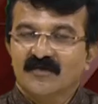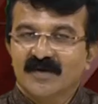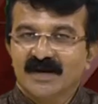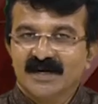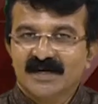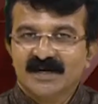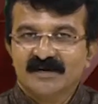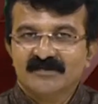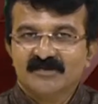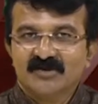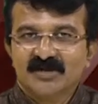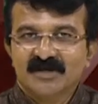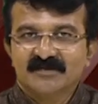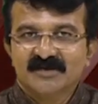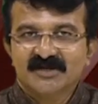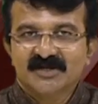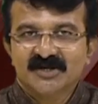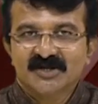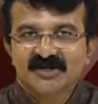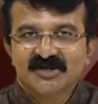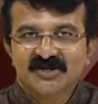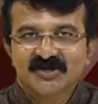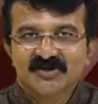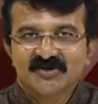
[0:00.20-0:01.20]
Welcome to
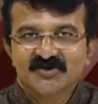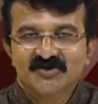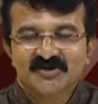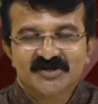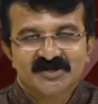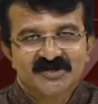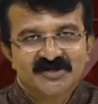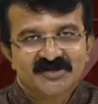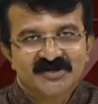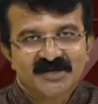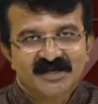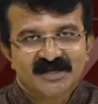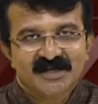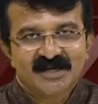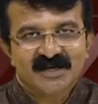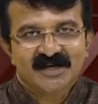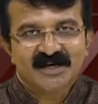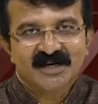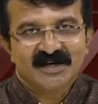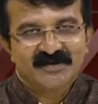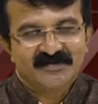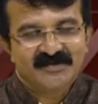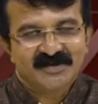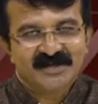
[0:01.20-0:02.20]
INBCN News. This is
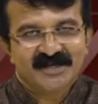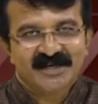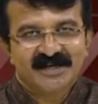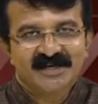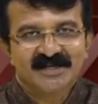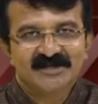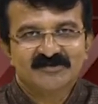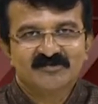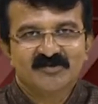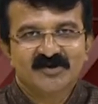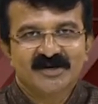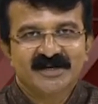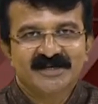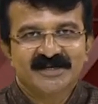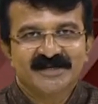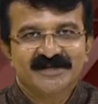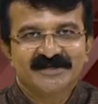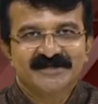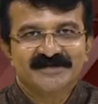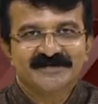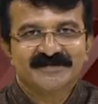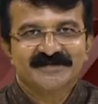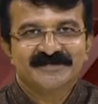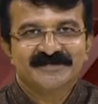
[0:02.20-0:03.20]
Ratnakar with English Bulletin.